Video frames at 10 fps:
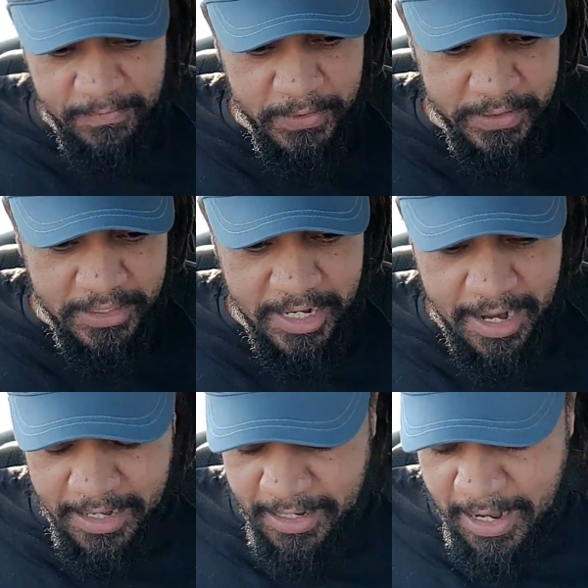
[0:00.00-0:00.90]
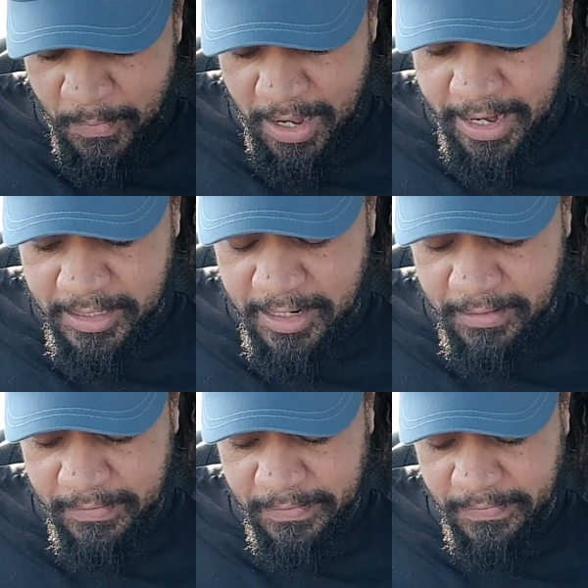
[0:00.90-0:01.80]
have to tidy it up
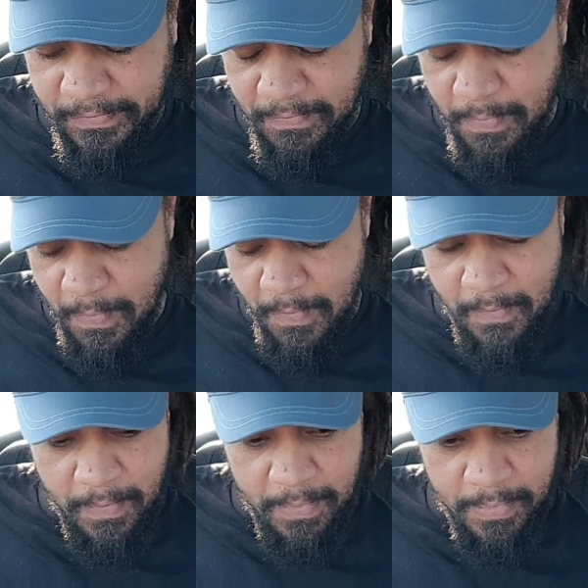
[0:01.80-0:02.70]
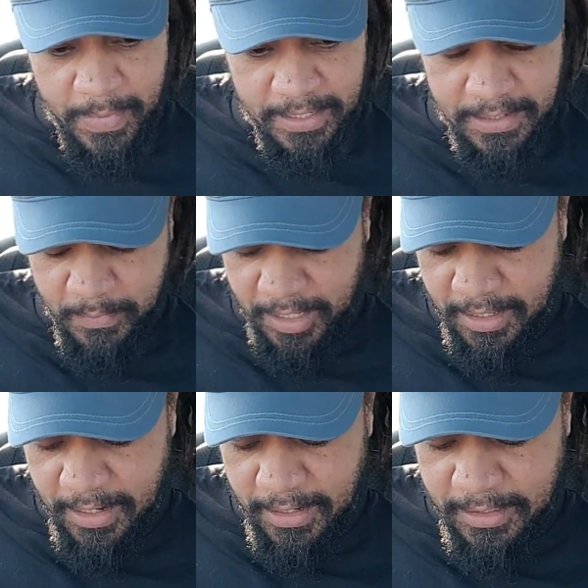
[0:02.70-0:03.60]
later. Mr.
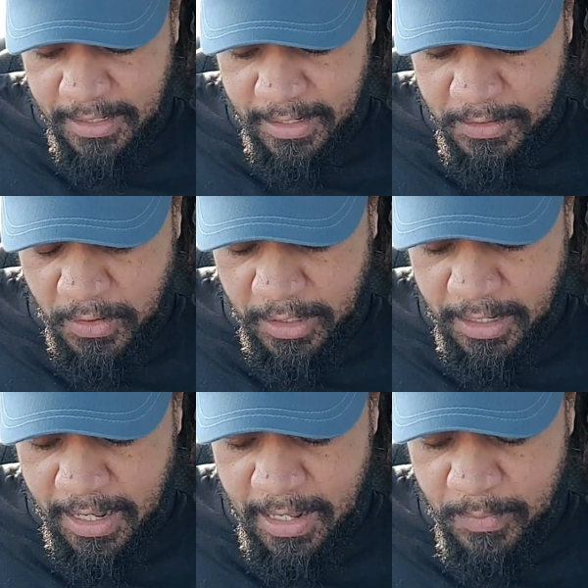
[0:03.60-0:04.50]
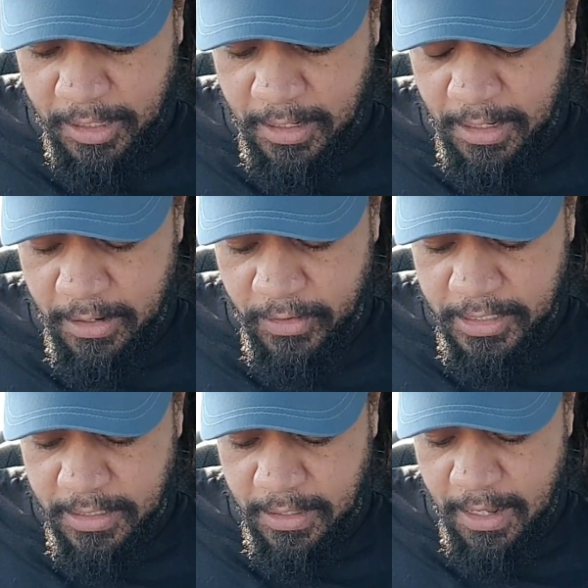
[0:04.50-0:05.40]
Bekele says he's got K Bekele
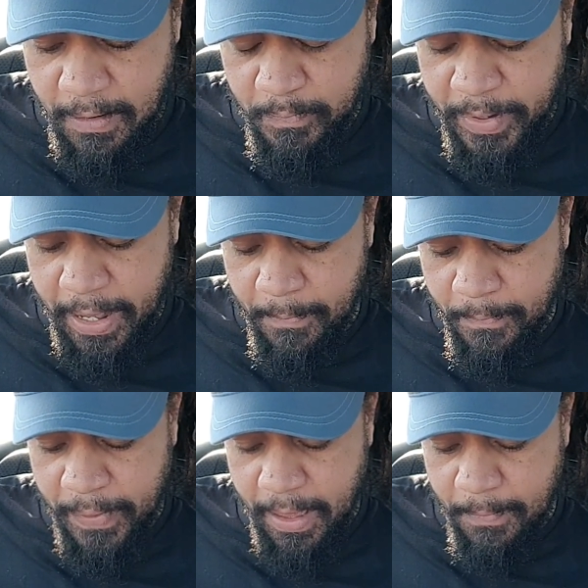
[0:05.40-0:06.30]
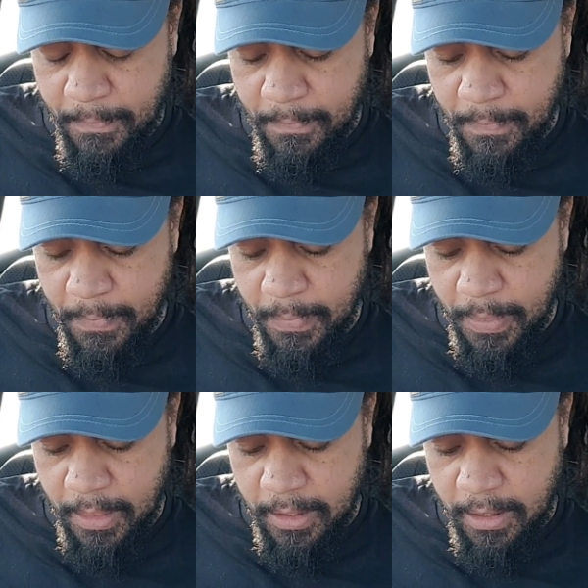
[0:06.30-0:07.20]
written there. Bam bam.
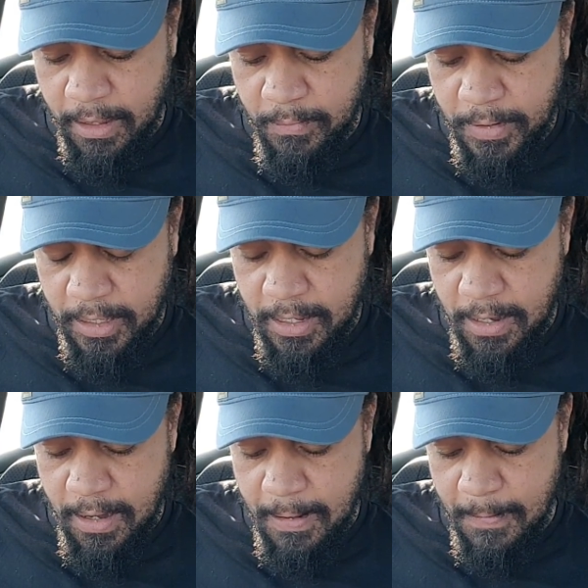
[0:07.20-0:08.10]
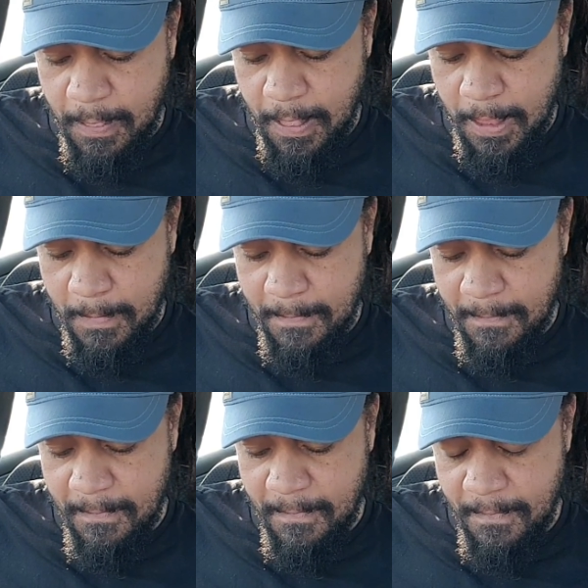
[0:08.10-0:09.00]
K Bekele.
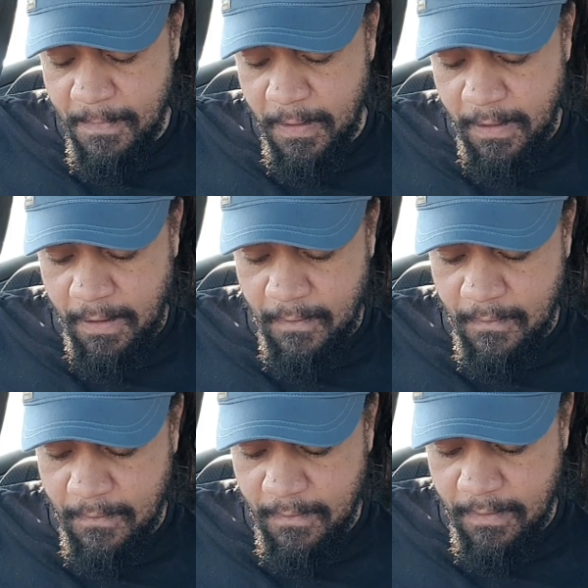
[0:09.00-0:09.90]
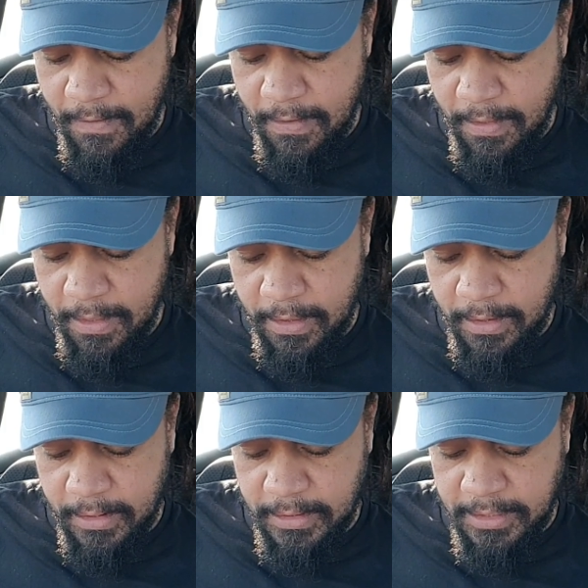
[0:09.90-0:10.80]
Yeah?
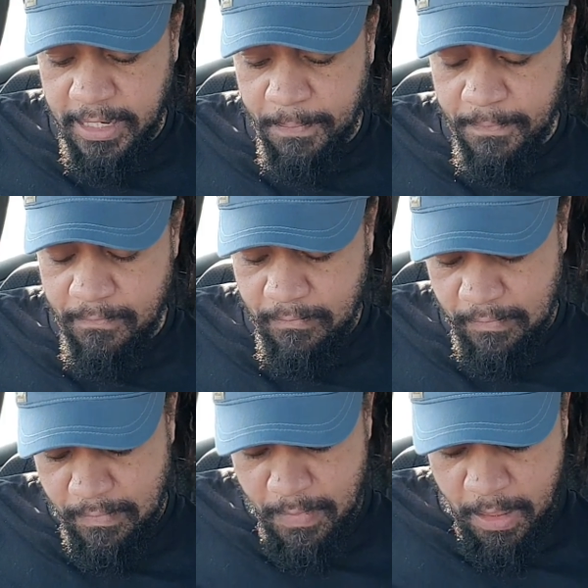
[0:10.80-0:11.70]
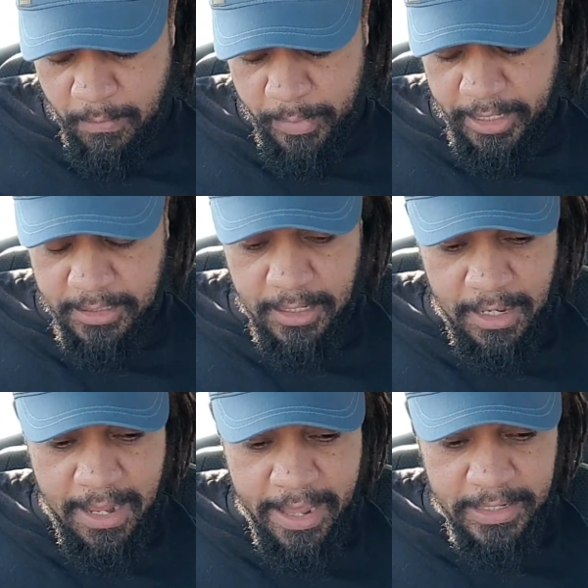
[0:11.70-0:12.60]
Yeah. But it's the
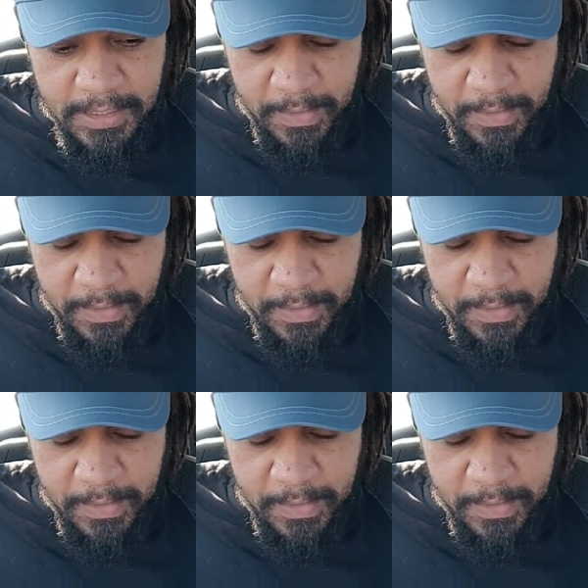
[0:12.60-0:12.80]
legs,